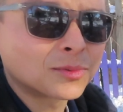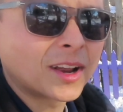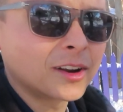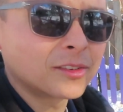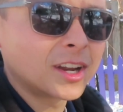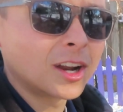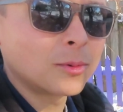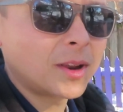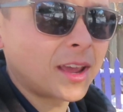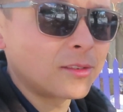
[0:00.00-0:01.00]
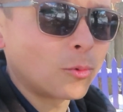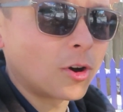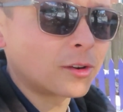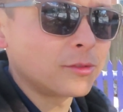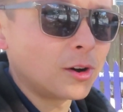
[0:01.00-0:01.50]
right over here we have a
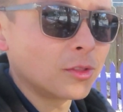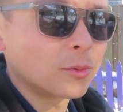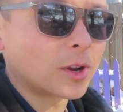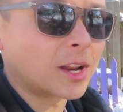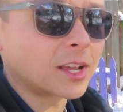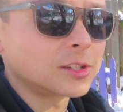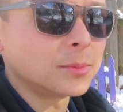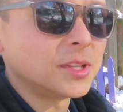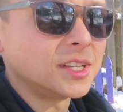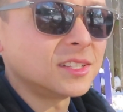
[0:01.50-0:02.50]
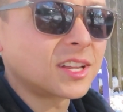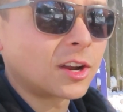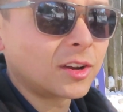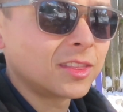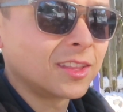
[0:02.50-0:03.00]
waterfall that we're gonna actually be
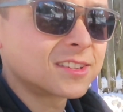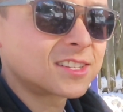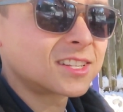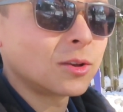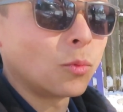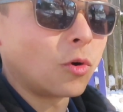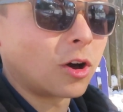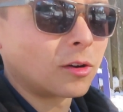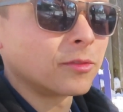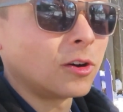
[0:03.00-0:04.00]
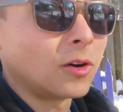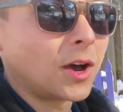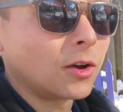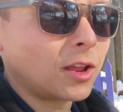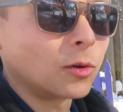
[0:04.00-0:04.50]
tearing this waterfall
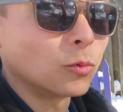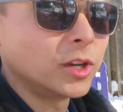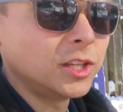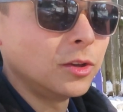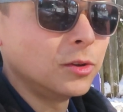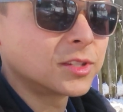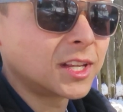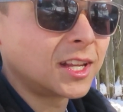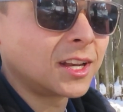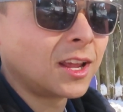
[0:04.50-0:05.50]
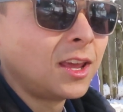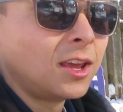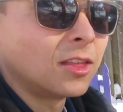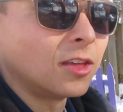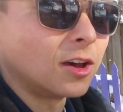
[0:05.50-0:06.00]
out and reusing
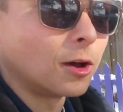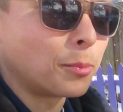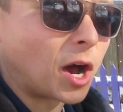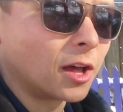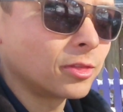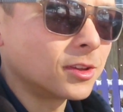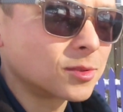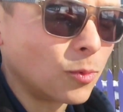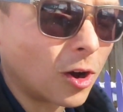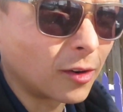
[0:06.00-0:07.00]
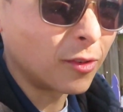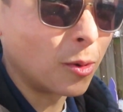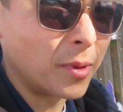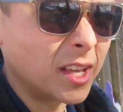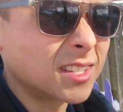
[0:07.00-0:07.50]
the pondless
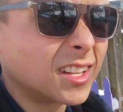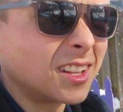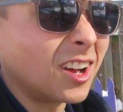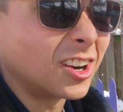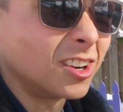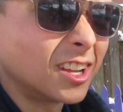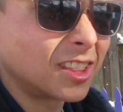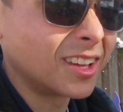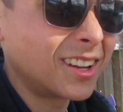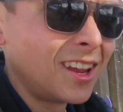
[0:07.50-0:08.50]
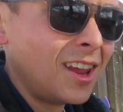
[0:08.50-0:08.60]
waterfall basin underneath it.